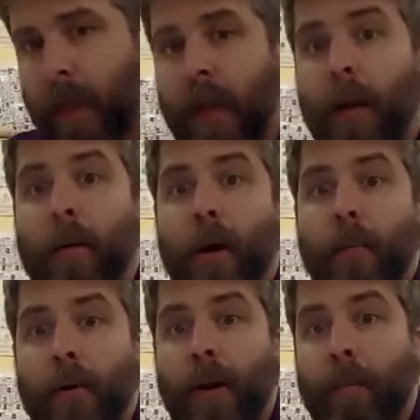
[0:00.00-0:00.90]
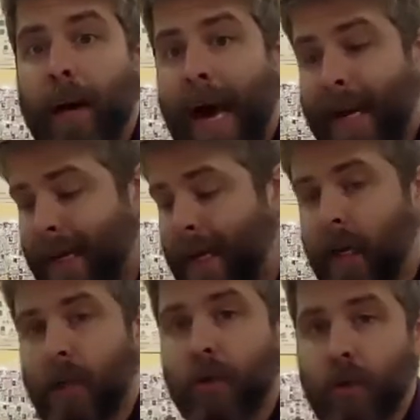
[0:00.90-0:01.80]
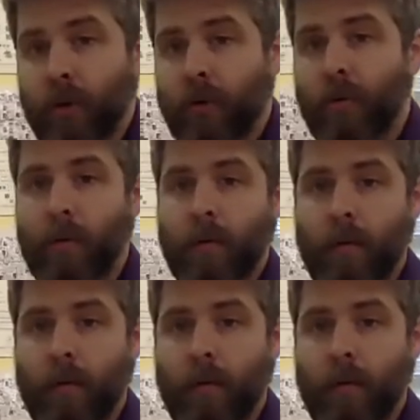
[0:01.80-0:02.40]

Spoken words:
And I'm going to put it back into